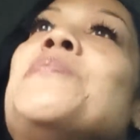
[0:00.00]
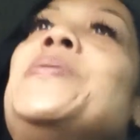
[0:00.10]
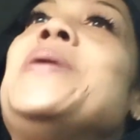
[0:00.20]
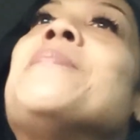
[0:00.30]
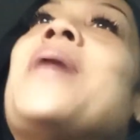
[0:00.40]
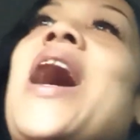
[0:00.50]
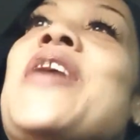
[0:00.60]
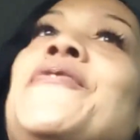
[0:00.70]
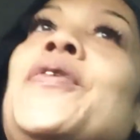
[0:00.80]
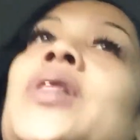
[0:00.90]
Be
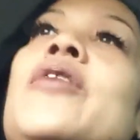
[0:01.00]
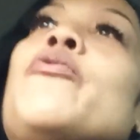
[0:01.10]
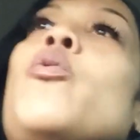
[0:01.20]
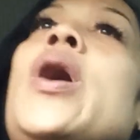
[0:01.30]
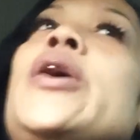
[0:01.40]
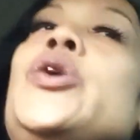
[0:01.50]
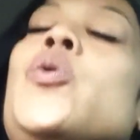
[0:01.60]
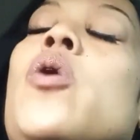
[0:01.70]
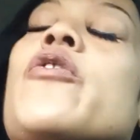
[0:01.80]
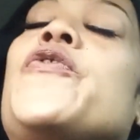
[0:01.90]
mindful of what
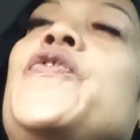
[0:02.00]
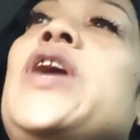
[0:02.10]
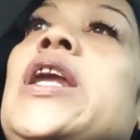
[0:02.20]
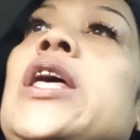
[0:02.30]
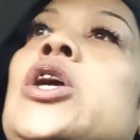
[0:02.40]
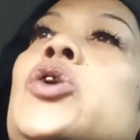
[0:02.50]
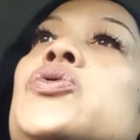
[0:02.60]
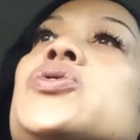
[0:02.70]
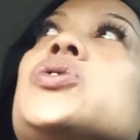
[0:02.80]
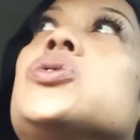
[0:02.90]
you are feeding
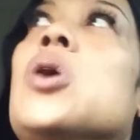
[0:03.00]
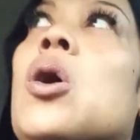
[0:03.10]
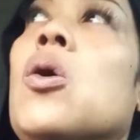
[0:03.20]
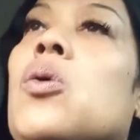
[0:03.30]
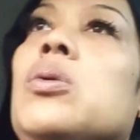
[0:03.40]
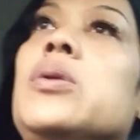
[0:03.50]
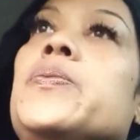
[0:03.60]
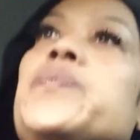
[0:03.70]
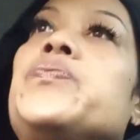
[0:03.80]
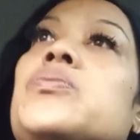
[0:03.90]
your soul.
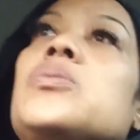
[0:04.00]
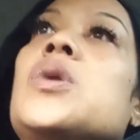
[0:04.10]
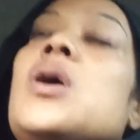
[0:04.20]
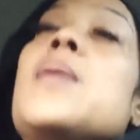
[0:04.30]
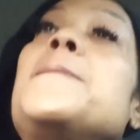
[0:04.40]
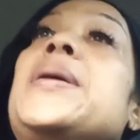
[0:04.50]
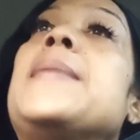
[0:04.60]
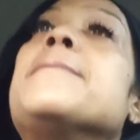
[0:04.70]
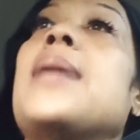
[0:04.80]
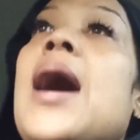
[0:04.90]

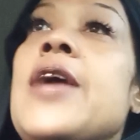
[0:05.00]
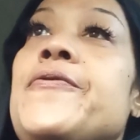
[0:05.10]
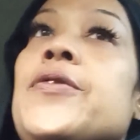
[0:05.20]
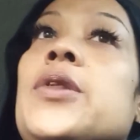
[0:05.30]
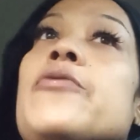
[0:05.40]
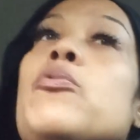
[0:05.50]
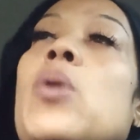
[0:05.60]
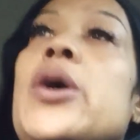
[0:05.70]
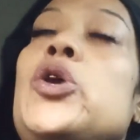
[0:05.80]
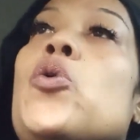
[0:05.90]
Be mindful of
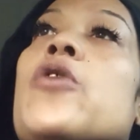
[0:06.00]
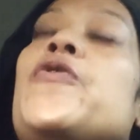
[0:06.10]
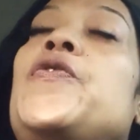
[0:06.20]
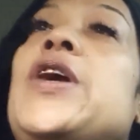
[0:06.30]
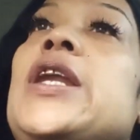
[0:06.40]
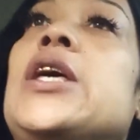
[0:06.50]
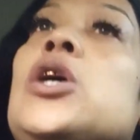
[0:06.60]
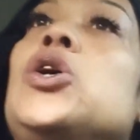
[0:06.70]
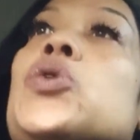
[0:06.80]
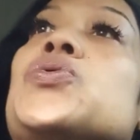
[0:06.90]
what you are
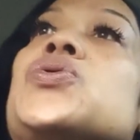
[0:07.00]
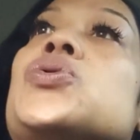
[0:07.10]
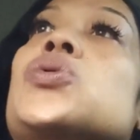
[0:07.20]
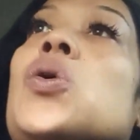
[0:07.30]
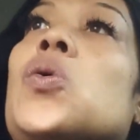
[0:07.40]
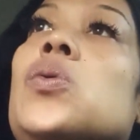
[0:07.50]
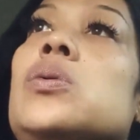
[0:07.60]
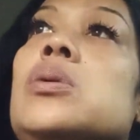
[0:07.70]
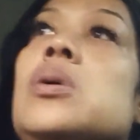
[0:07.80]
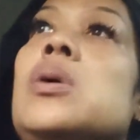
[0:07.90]
feeding your soul.
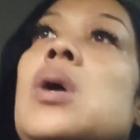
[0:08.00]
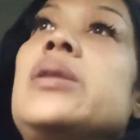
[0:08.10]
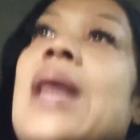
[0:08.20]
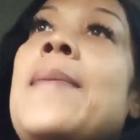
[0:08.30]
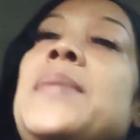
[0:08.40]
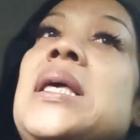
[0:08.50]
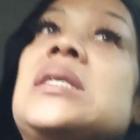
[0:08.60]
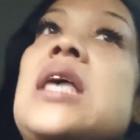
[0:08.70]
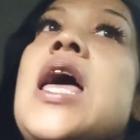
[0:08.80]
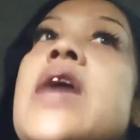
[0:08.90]
That
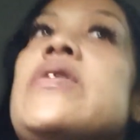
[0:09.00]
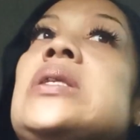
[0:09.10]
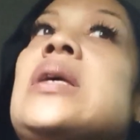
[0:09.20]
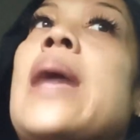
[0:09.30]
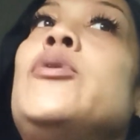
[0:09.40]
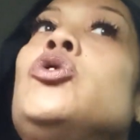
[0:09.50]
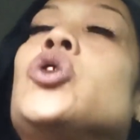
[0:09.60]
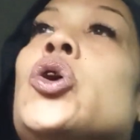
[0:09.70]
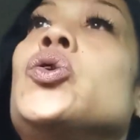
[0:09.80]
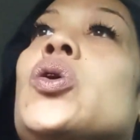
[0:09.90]
means every time you
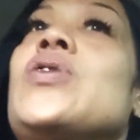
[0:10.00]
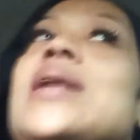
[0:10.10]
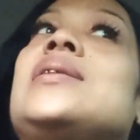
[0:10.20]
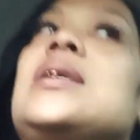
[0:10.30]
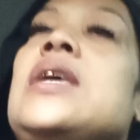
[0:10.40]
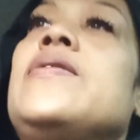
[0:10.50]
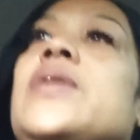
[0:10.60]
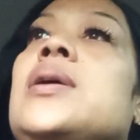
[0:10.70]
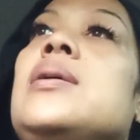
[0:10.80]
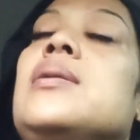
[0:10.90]
turn on that
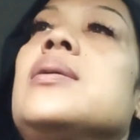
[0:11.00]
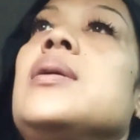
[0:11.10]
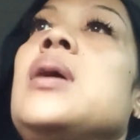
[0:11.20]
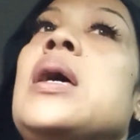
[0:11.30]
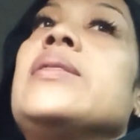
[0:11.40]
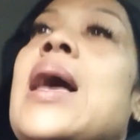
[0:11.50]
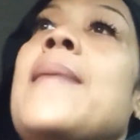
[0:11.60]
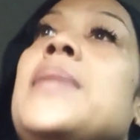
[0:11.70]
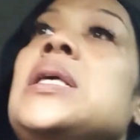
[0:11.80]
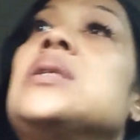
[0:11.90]
TV,
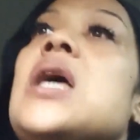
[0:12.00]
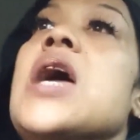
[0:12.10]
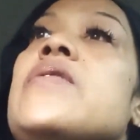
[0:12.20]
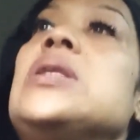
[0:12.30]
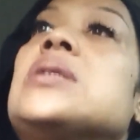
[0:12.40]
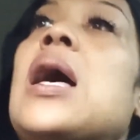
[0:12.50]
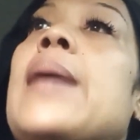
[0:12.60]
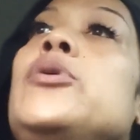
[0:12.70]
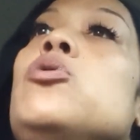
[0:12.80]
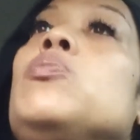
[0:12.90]
that means every
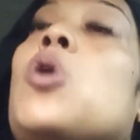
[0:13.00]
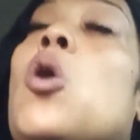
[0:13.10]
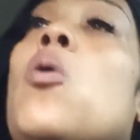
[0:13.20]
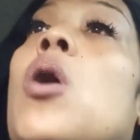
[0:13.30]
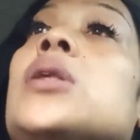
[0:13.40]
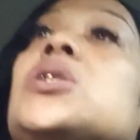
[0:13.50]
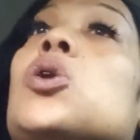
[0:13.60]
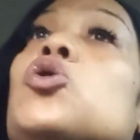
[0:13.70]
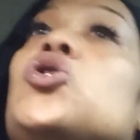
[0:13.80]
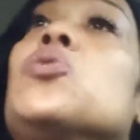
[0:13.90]
time you go on
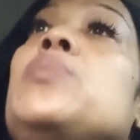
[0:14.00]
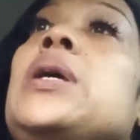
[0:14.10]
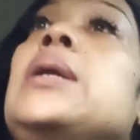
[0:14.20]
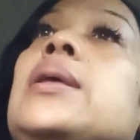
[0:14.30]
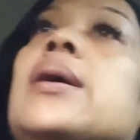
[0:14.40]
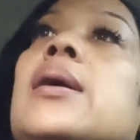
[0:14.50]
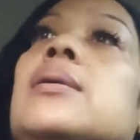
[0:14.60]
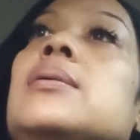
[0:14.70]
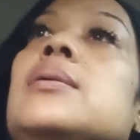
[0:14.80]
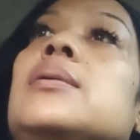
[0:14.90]
social media,